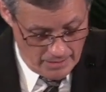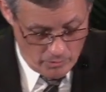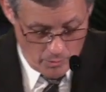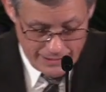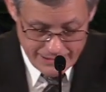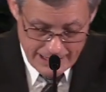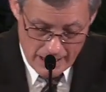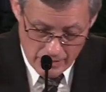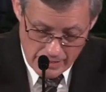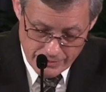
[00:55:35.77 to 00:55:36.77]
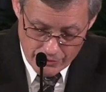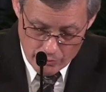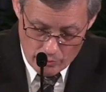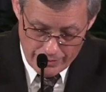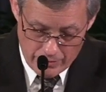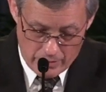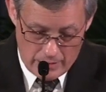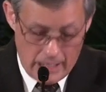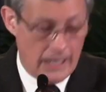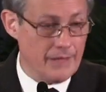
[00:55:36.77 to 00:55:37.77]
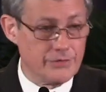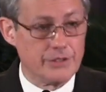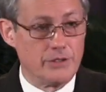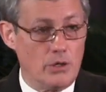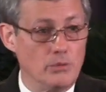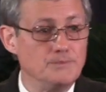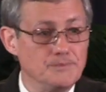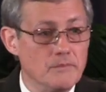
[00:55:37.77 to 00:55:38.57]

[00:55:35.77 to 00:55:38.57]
When we desire God's authority in our lives, though,